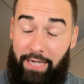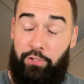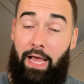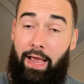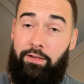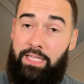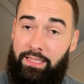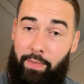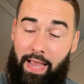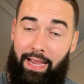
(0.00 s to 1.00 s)
Actually, I
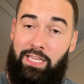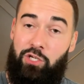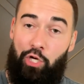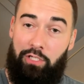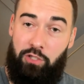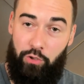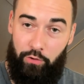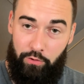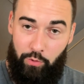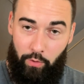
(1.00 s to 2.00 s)
take that back. I had just
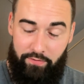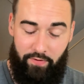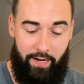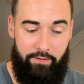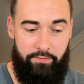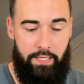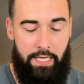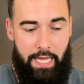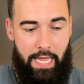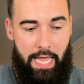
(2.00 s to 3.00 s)
turned twenty-five,
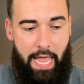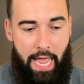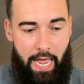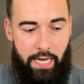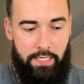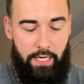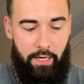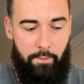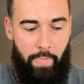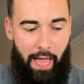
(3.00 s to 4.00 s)
and
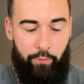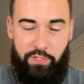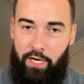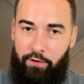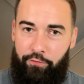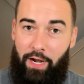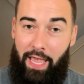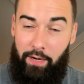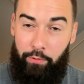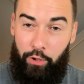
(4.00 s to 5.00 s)
um, I was there for
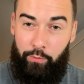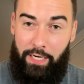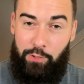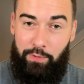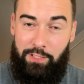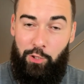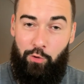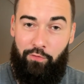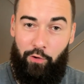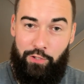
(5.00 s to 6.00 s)
Edible Arrangements
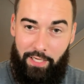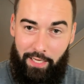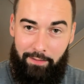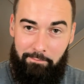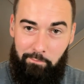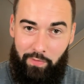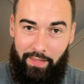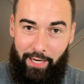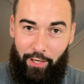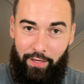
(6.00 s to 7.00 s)
University
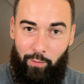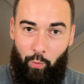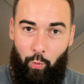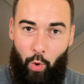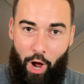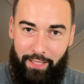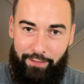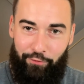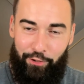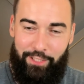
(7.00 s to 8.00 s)
oh, there in okay.
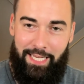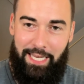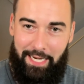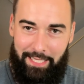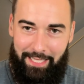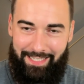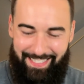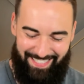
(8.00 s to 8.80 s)
Wallingford, Connecticut.